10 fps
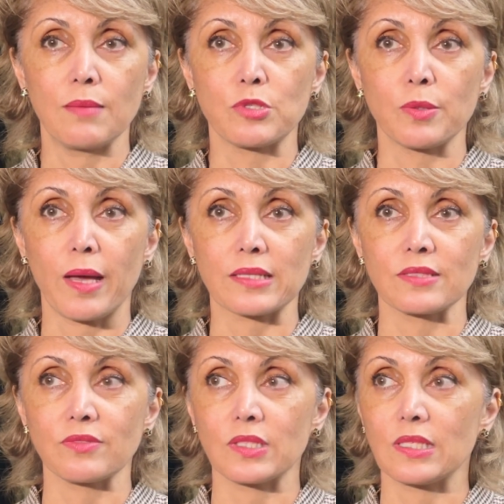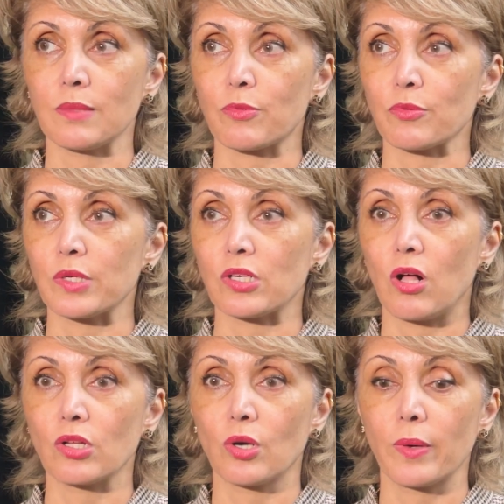to actively keep the
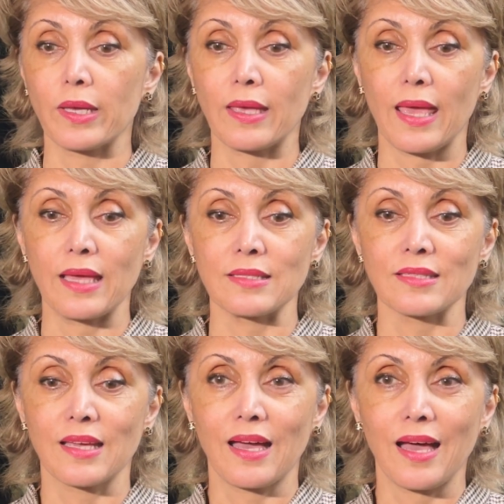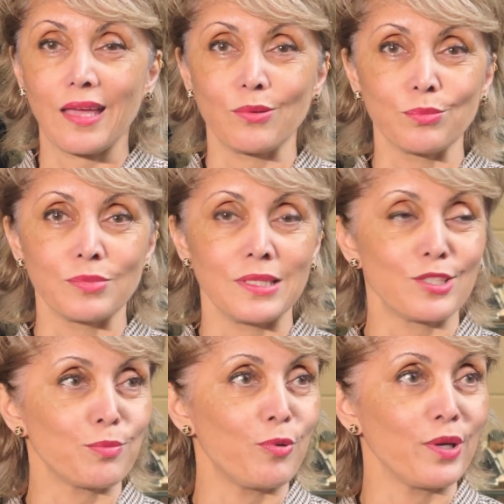recall going. And I don't need
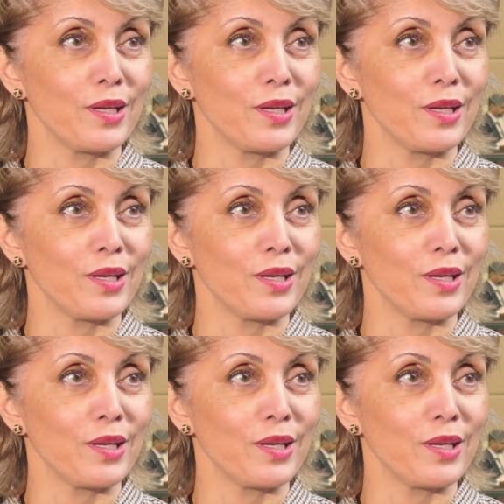to point